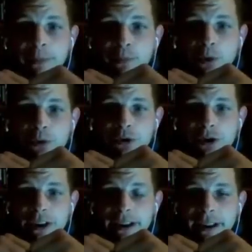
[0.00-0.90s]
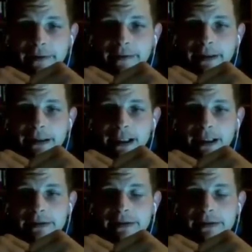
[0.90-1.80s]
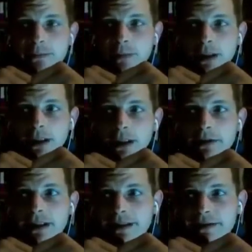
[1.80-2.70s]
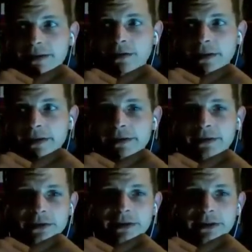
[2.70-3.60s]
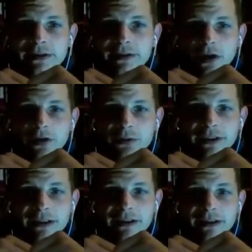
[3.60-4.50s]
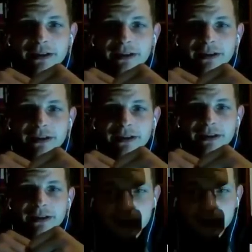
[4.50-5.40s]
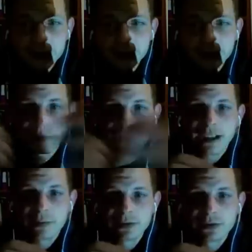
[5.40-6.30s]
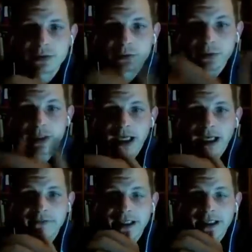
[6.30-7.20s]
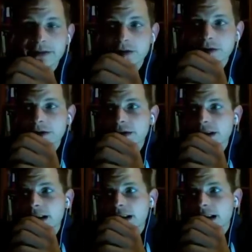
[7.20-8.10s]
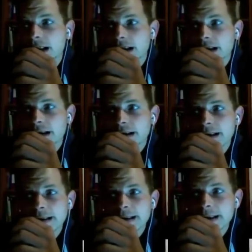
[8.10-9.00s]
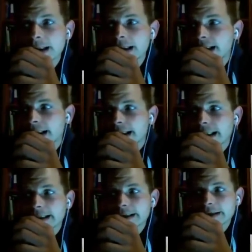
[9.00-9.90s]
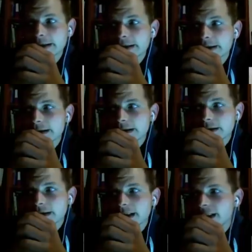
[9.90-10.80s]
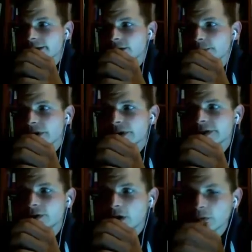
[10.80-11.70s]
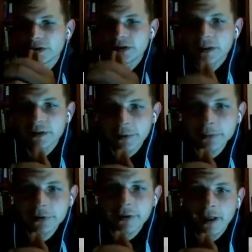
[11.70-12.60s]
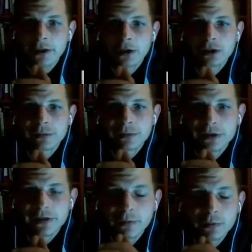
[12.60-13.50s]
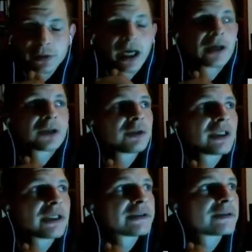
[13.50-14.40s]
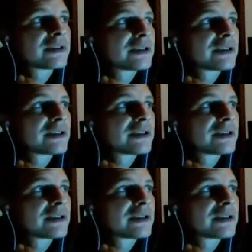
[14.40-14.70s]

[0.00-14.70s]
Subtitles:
approach, and I think that, well, classical history is not really getting answers where I want to have answers. And okay, let's compare this not with experimental archaeology, because I would argue that